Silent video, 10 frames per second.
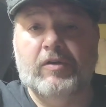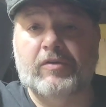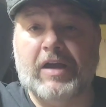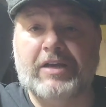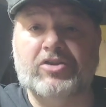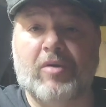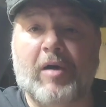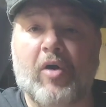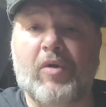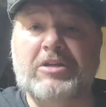Okay, so I'm
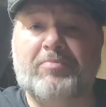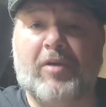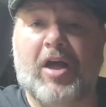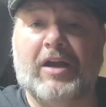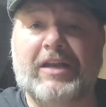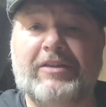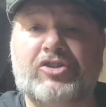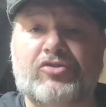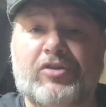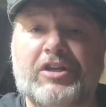always blocking the
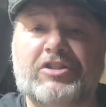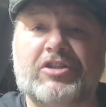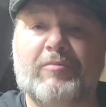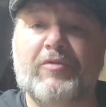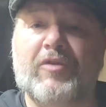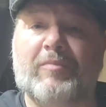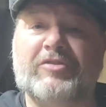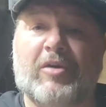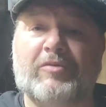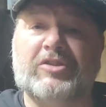strings as I move them up.
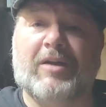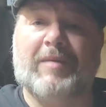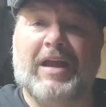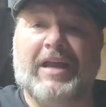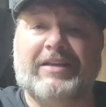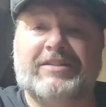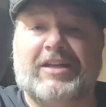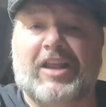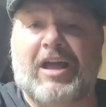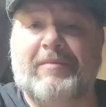It's almost like my hand's
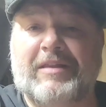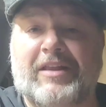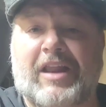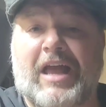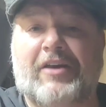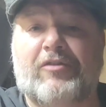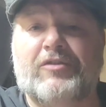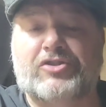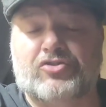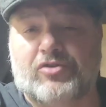climbing the ladder
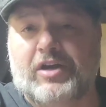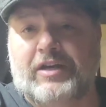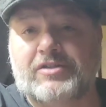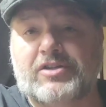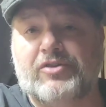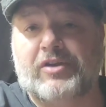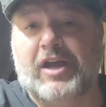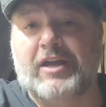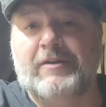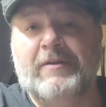of the strings,
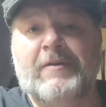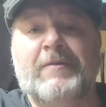okay?